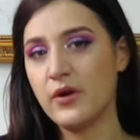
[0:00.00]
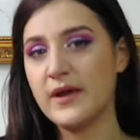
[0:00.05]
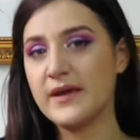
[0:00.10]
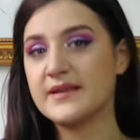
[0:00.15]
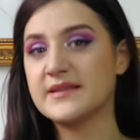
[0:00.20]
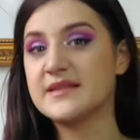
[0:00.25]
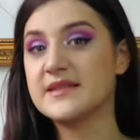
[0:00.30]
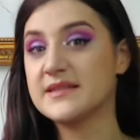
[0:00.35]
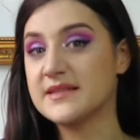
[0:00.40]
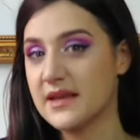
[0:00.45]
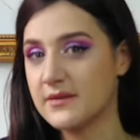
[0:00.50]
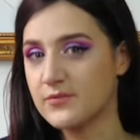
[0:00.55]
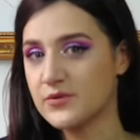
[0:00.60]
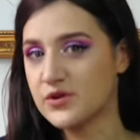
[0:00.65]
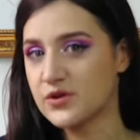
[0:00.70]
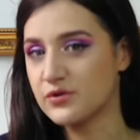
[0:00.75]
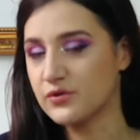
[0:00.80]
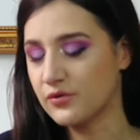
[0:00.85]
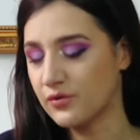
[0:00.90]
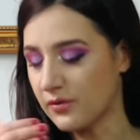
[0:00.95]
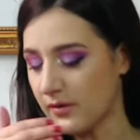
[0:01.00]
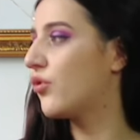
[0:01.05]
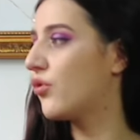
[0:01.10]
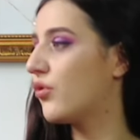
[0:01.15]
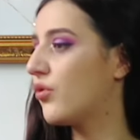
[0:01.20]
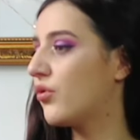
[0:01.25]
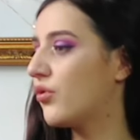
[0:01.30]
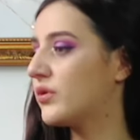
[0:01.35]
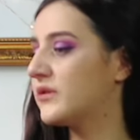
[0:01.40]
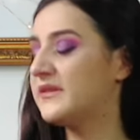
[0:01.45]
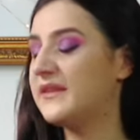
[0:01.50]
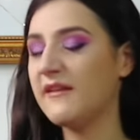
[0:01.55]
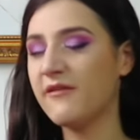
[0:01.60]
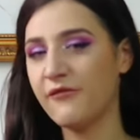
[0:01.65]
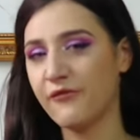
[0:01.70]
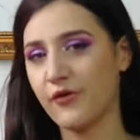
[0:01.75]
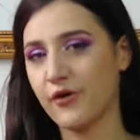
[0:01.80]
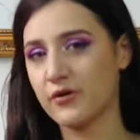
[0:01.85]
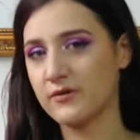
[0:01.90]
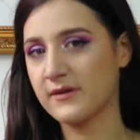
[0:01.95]
exceptional or
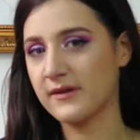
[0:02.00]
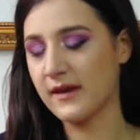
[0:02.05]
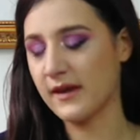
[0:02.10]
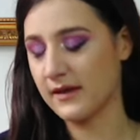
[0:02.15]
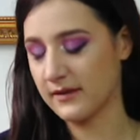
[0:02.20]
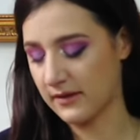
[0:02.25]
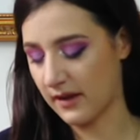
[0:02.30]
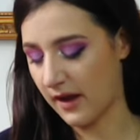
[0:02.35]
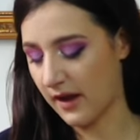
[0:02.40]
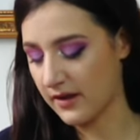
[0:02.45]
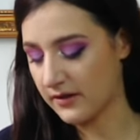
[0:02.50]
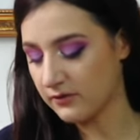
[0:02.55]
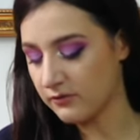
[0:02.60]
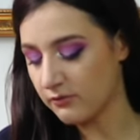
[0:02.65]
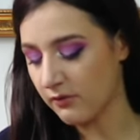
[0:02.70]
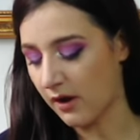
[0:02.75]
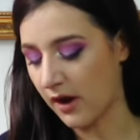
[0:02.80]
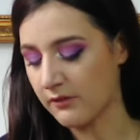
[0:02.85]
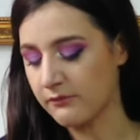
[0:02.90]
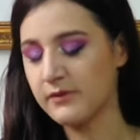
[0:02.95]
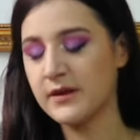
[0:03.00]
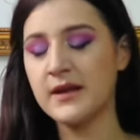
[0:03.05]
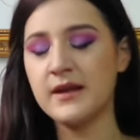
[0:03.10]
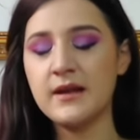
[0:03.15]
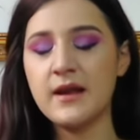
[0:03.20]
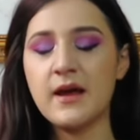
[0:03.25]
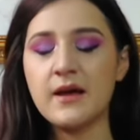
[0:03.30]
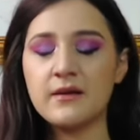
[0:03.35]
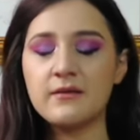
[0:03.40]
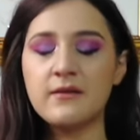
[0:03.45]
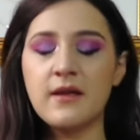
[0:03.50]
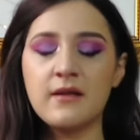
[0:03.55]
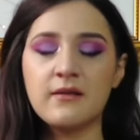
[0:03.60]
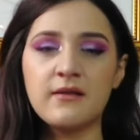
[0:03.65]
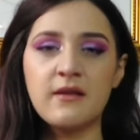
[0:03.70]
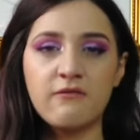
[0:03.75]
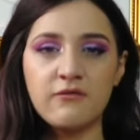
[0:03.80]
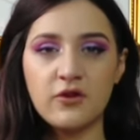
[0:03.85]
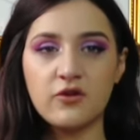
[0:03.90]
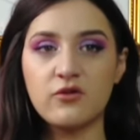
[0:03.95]
different and I, I really like
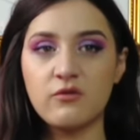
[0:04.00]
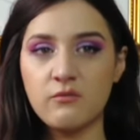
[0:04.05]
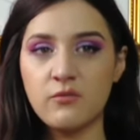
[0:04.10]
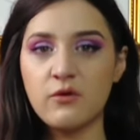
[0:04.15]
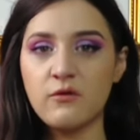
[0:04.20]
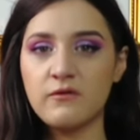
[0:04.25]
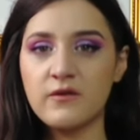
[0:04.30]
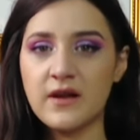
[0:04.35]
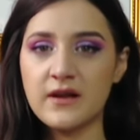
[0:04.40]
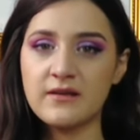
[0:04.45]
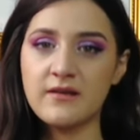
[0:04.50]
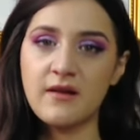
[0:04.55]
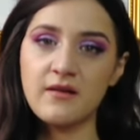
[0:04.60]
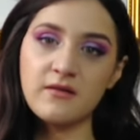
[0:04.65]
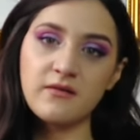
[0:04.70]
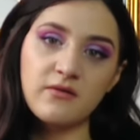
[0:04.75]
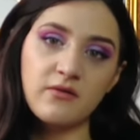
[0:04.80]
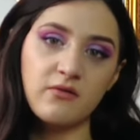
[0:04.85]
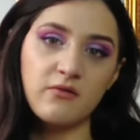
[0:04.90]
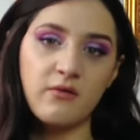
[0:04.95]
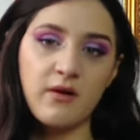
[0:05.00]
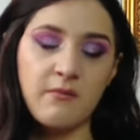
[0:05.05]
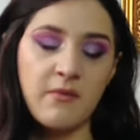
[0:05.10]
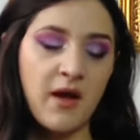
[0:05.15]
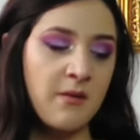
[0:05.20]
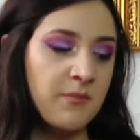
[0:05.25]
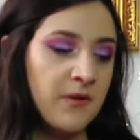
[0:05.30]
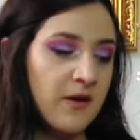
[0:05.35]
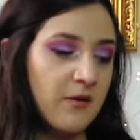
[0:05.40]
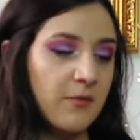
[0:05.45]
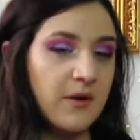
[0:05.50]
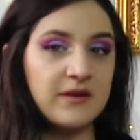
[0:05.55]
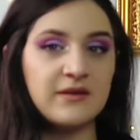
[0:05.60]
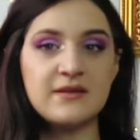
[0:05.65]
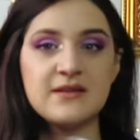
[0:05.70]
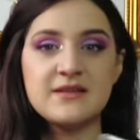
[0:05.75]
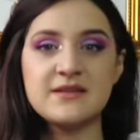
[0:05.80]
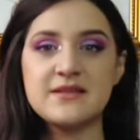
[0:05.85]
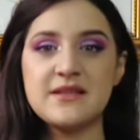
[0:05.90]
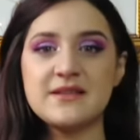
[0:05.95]
that they've done a move like that so I'm happy
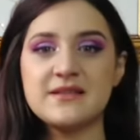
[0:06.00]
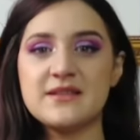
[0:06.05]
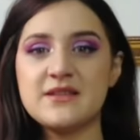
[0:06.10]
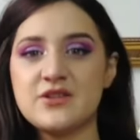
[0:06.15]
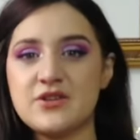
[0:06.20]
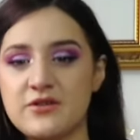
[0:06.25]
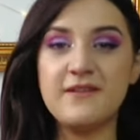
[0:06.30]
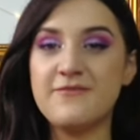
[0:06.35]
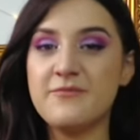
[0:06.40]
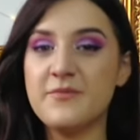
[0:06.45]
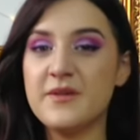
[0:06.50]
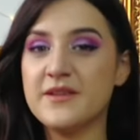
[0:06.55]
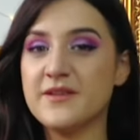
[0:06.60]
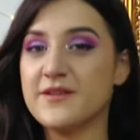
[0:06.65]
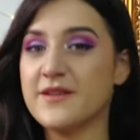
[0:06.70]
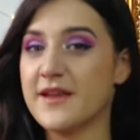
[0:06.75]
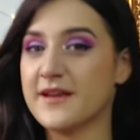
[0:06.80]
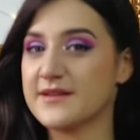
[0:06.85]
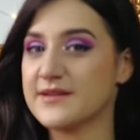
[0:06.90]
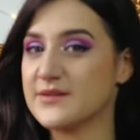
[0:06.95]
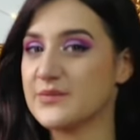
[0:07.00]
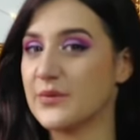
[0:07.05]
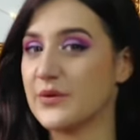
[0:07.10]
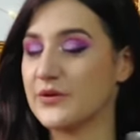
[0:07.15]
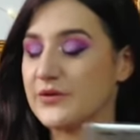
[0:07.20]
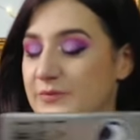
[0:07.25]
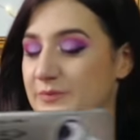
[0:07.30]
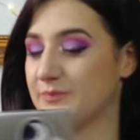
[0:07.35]
about this decision. In the next one